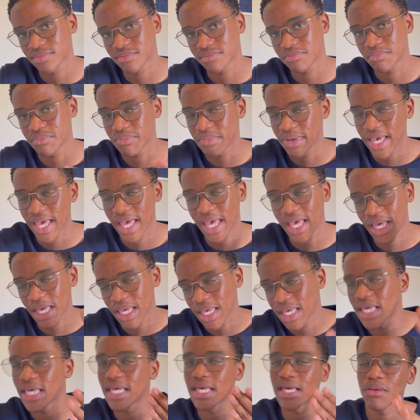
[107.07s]

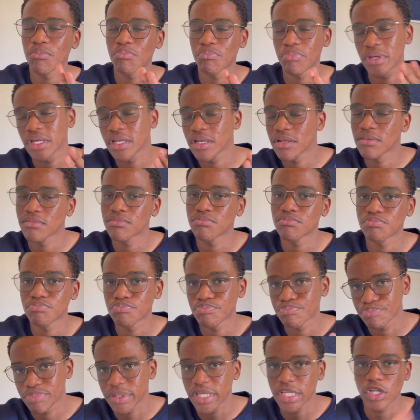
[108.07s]
may
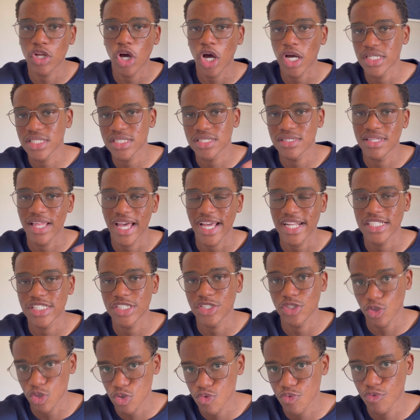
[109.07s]
be not that
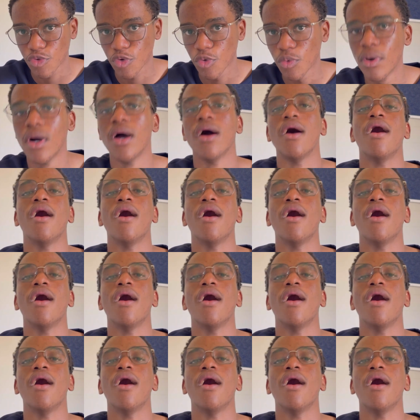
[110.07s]
useful,